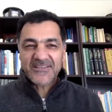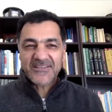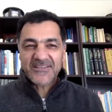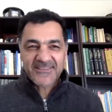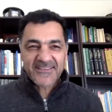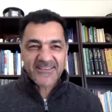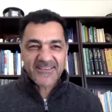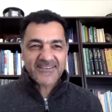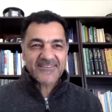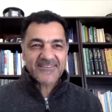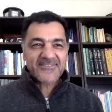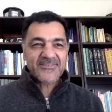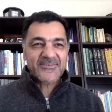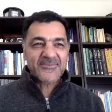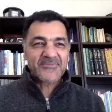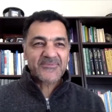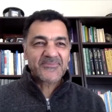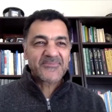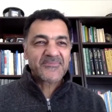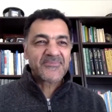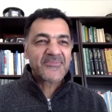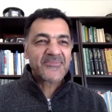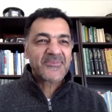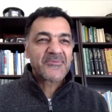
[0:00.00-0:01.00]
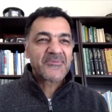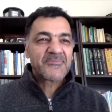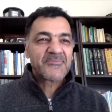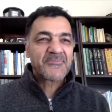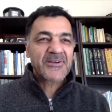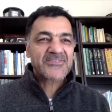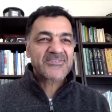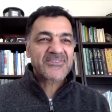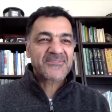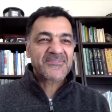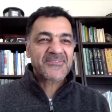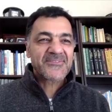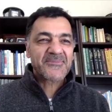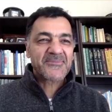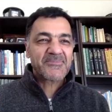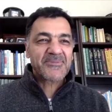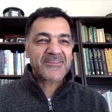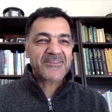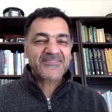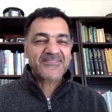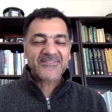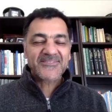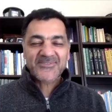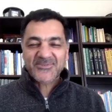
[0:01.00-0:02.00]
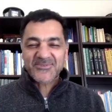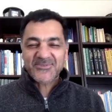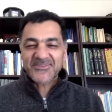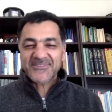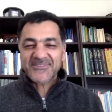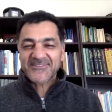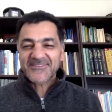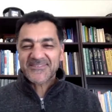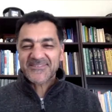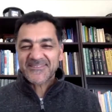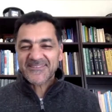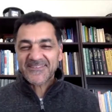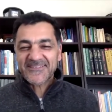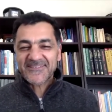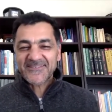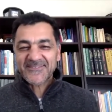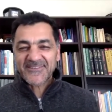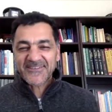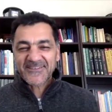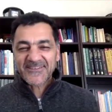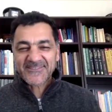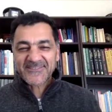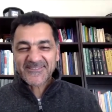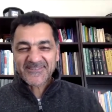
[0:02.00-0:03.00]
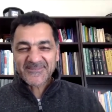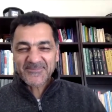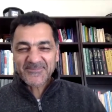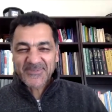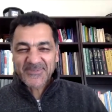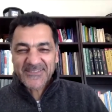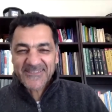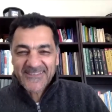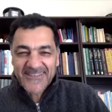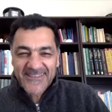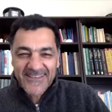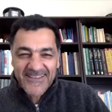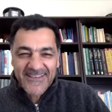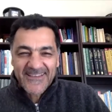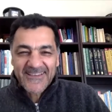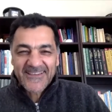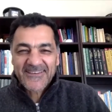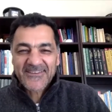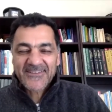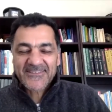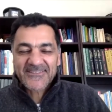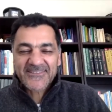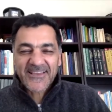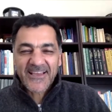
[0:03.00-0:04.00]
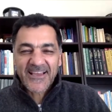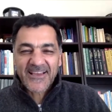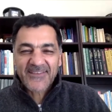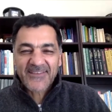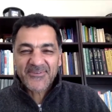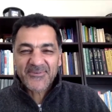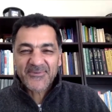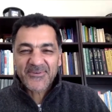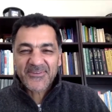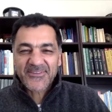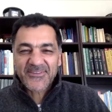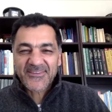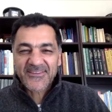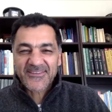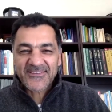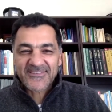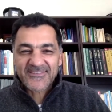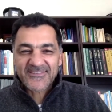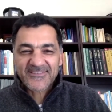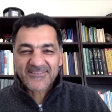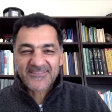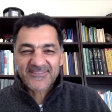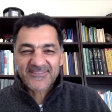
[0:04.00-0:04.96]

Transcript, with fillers: to get into much of the pleasantries in the introduction, but good to have you with us.